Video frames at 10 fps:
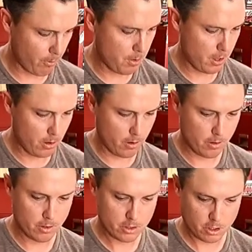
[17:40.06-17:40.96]
here
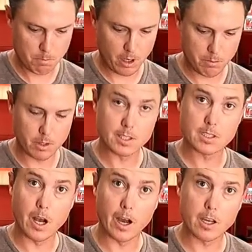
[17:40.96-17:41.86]
to the bottom of the
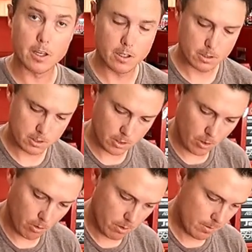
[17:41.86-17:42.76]
sock. So
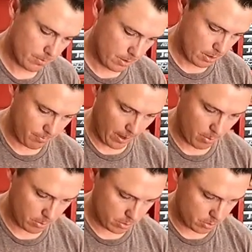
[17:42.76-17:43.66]
if I were
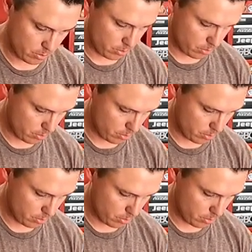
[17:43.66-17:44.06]
to